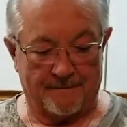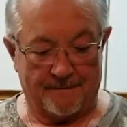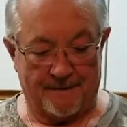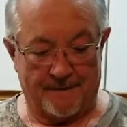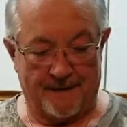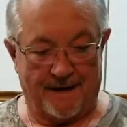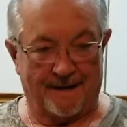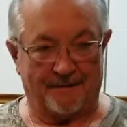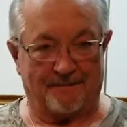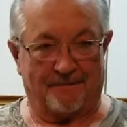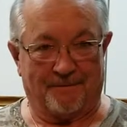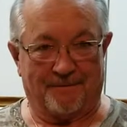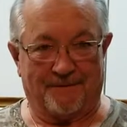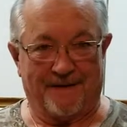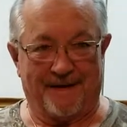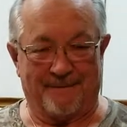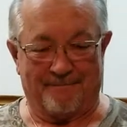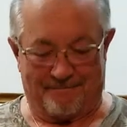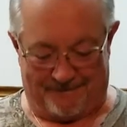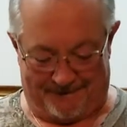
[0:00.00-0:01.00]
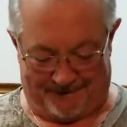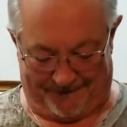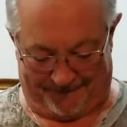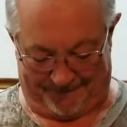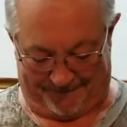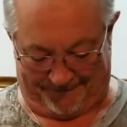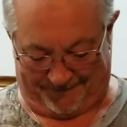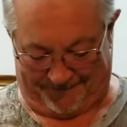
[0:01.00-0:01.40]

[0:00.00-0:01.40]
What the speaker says: That's what that means.